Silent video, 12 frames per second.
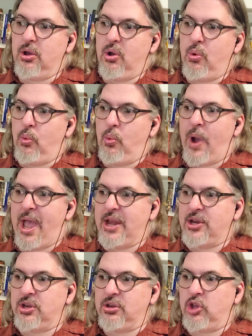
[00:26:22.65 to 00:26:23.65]

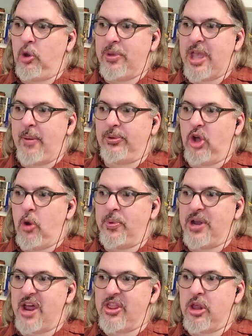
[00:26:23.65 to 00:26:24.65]
when you'll be able to open
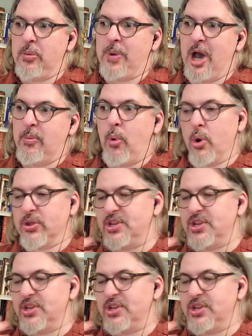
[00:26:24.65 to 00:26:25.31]
either the pub or the